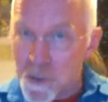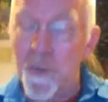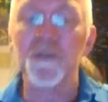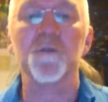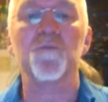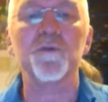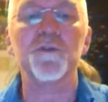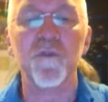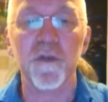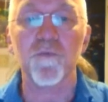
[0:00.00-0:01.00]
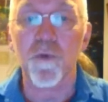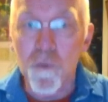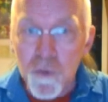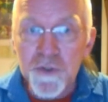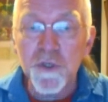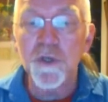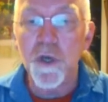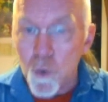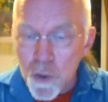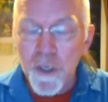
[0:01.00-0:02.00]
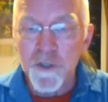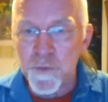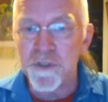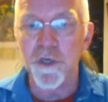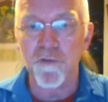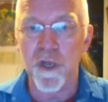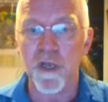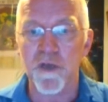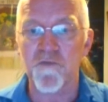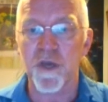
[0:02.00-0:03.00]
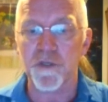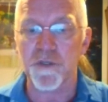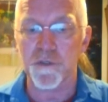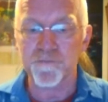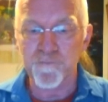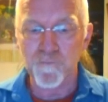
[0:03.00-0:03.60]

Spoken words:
as well as the Prince of Edinburgh, are also all going to be directly affected.